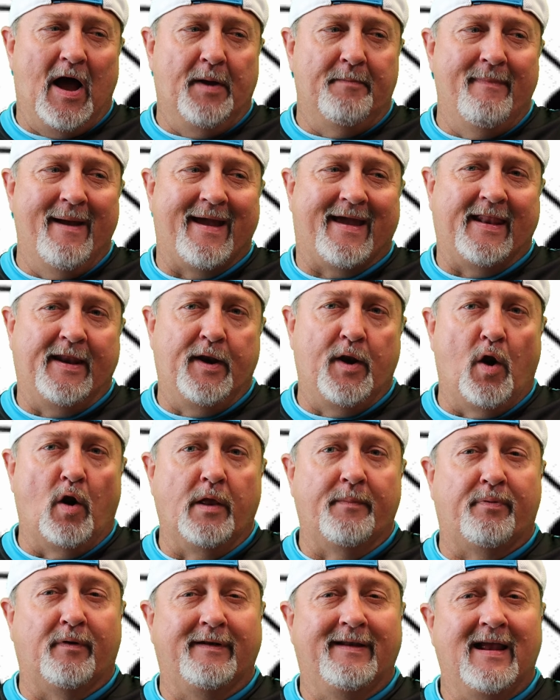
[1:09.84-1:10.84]
making an
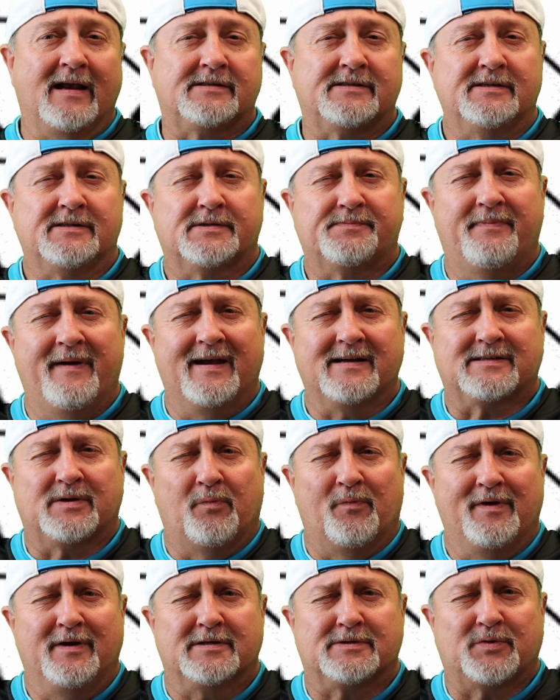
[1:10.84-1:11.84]
early prediction, especially
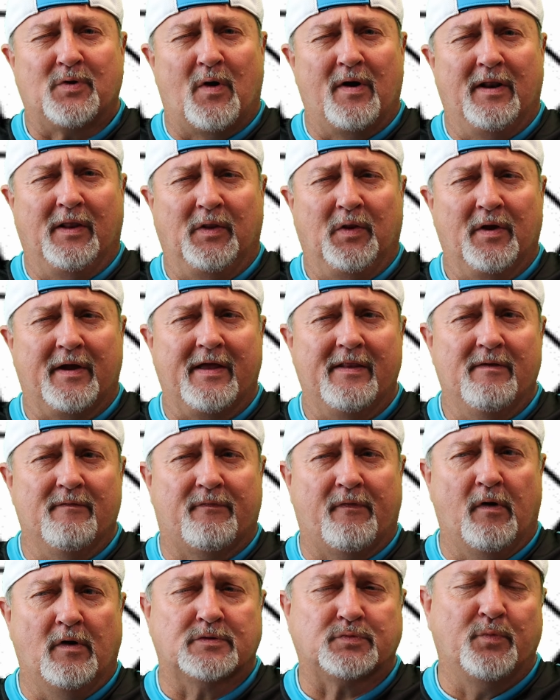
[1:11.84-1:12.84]
when you're starting to look at the
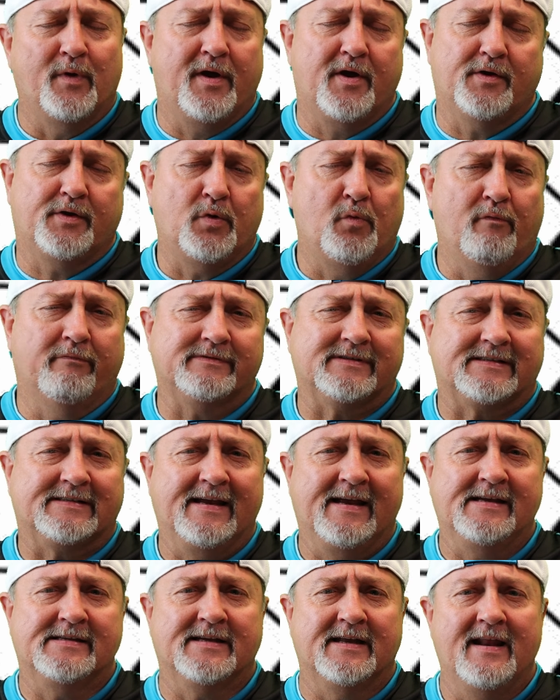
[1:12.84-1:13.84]
first week or two of the
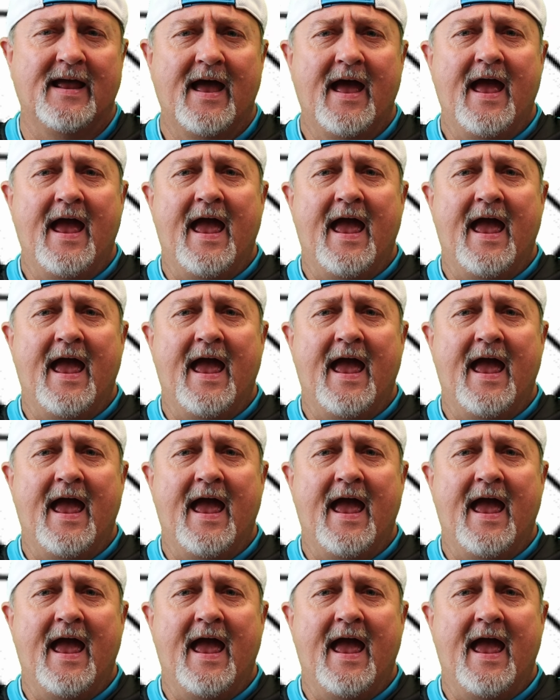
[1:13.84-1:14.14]
season